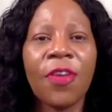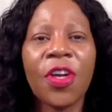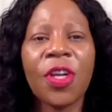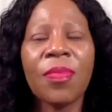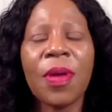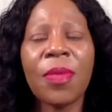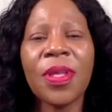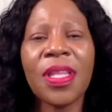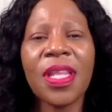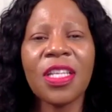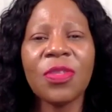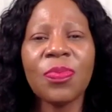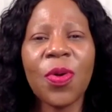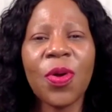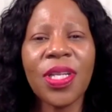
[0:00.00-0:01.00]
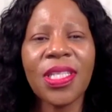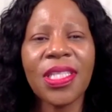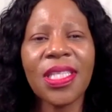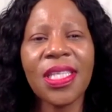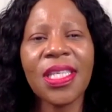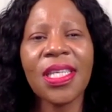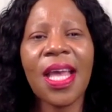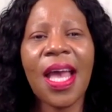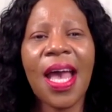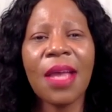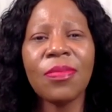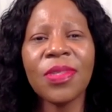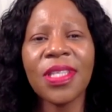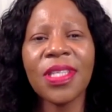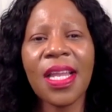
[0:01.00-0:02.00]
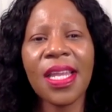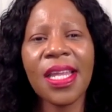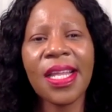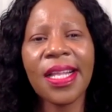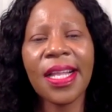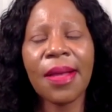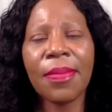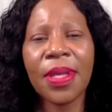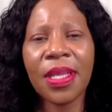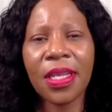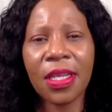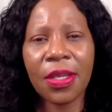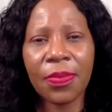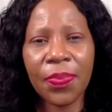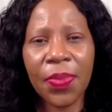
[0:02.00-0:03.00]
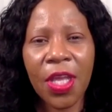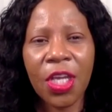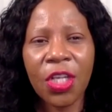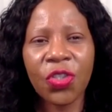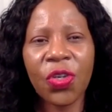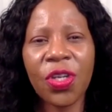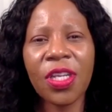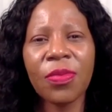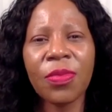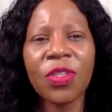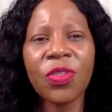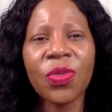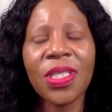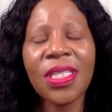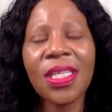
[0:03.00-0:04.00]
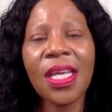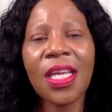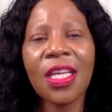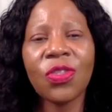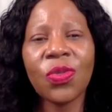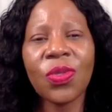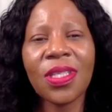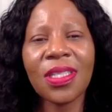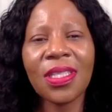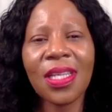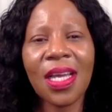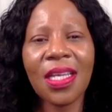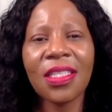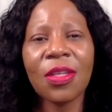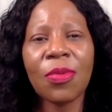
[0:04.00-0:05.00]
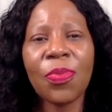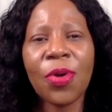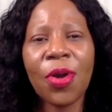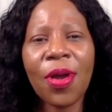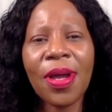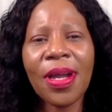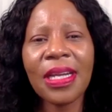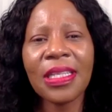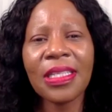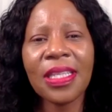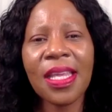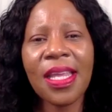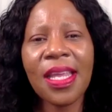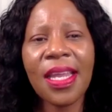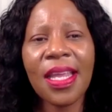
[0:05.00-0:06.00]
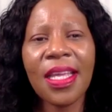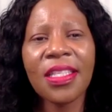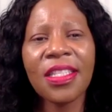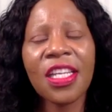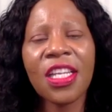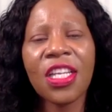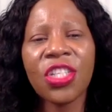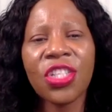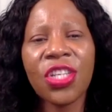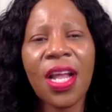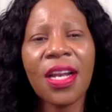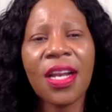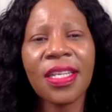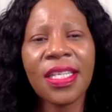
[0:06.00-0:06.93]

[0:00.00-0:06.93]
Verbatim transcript: For Creamer Media's Polity, I'm Sane Lamini. Joining me today to discuss the progress in international